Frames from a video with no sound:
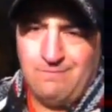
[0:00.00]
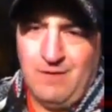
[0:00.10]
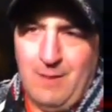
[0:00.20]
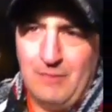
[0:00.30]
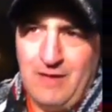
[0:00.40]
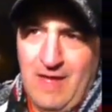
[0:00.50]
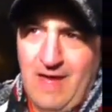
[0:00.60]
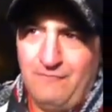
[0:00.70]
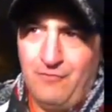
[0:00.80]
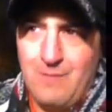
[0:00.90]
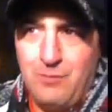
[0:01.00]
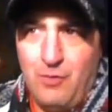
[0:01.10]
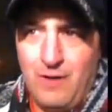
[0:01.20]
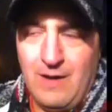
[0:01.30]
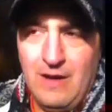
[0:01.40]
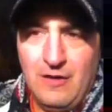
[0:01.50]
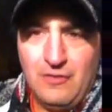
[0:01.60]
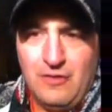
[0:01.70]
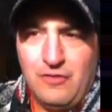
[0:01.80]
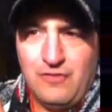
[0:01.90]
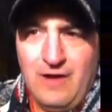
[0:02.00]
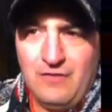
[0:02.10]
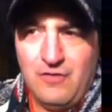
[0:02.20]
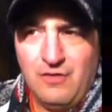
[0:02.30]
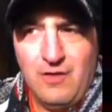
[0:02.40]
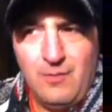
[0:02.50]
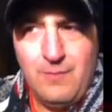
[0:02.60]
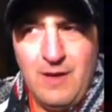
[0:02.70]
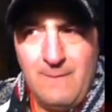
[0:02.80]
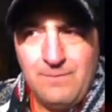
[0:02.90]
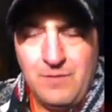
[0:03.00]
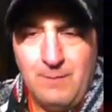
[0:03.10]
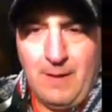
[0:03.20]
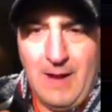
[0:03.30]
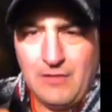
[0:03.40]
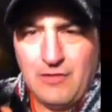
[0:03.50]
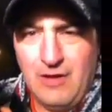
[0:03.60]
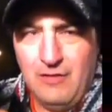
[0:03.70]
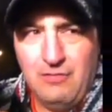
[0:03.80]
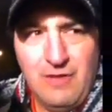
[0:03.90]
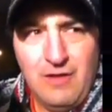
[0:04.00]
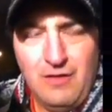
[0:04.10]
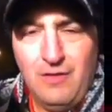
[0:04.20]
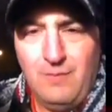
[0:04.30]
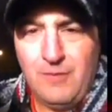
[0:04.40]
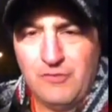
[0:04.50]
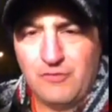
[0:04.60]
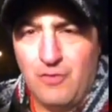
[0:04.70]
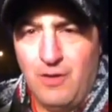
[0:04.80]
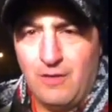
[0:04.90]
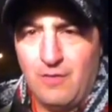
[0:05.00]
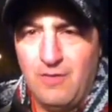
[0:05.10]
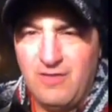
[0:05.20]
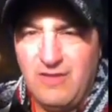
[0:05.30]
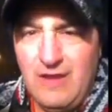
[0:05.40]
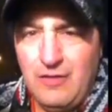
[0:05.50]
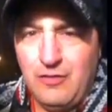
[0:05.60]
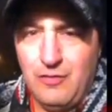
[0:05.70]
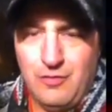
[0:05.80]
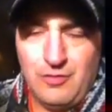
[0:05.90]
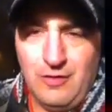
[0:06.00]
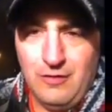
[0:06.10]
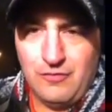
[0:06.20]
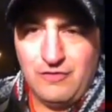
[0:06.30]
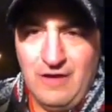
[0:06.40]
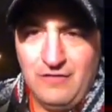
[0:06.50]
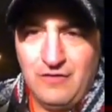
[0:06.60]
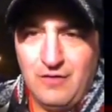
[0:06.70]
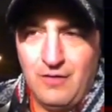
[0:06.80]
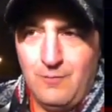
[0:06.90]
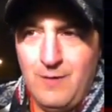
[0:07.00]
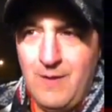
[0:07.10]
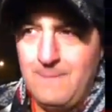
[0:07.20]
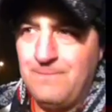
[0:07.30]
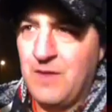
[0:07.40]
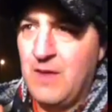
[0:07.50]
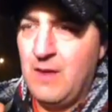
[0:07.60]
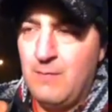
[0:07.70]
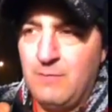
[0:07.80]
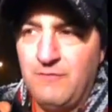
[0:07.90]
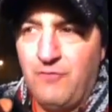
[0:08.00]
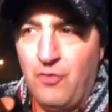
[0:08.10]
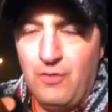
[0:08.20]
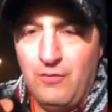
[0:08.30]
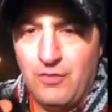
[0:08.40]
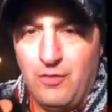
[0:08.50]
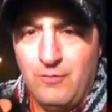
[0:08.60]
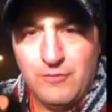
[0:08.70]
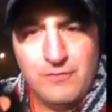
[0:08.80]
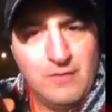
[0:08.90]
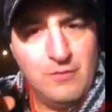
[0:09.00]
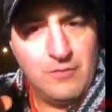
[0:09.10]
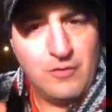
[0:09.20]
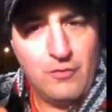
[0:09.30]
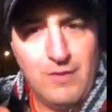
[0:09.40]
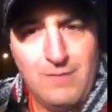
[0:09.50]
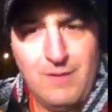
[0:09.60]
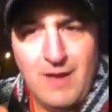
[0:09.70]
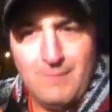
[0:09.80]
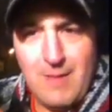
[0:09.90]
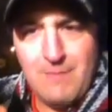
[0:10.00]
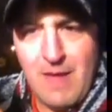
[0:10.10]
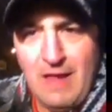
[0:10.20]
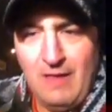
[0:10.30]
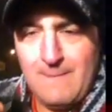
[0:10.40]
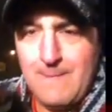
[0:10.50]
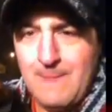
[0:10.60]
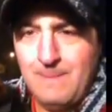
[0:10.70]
about the halfway point, things changed a little bit. The body's getting a little bit stronger, and the taste is changing a little bit. Before it was creamy on my palate,